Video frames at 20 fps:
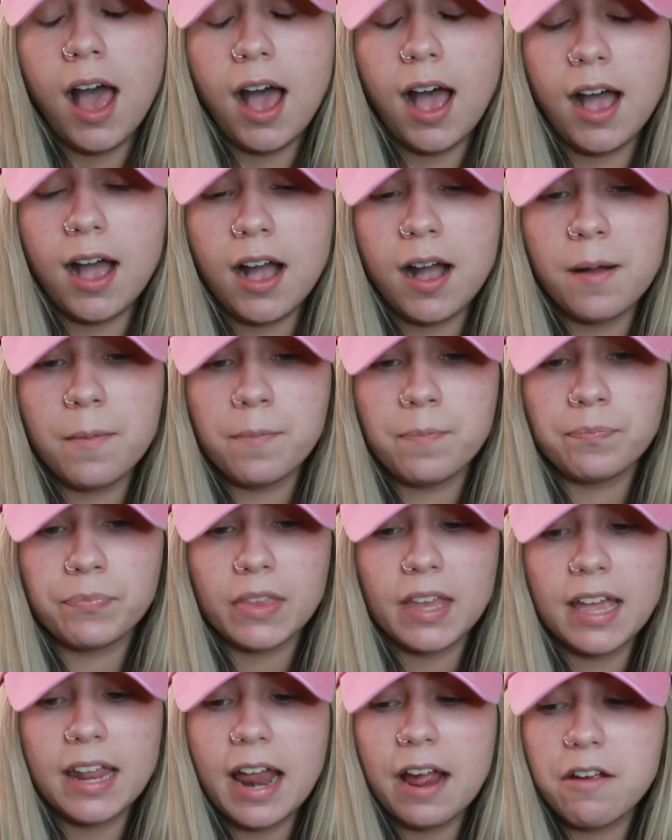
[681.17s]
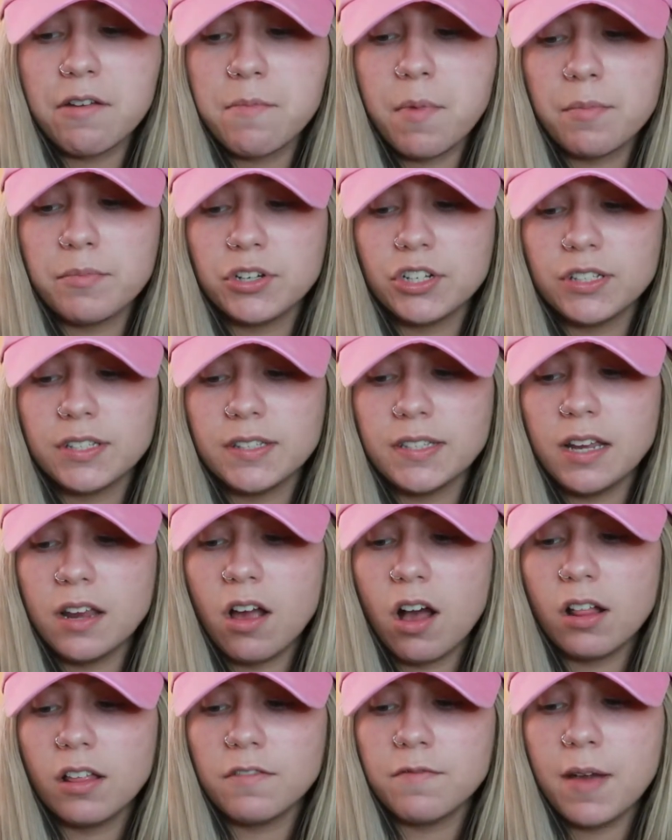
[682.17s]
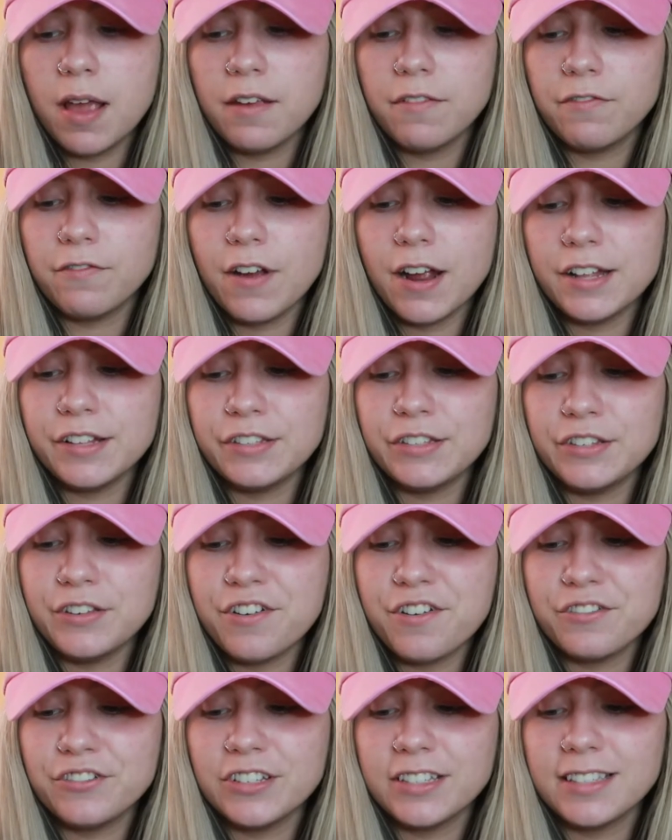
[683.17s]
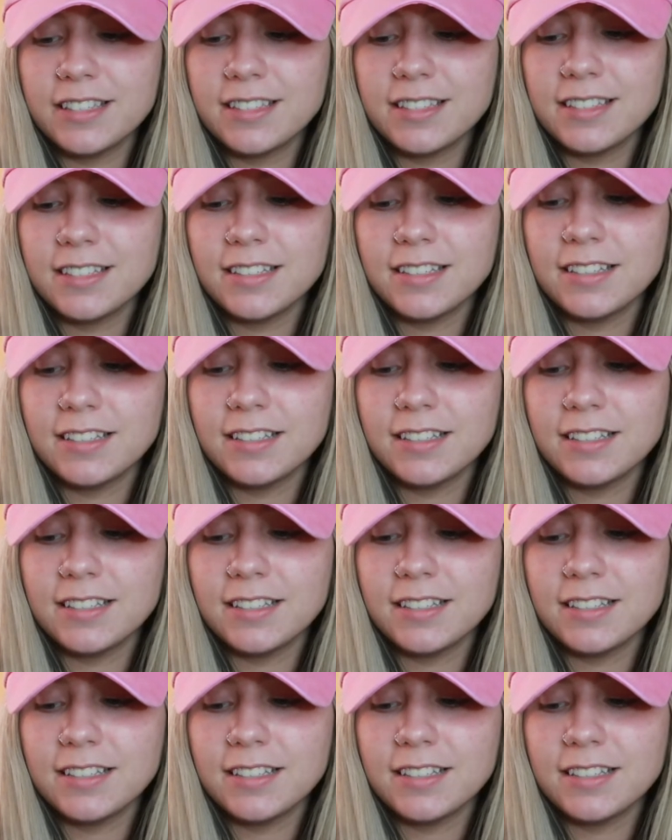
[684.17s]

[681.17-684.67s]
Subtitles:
And I remember just seeing all of my friends, you know, just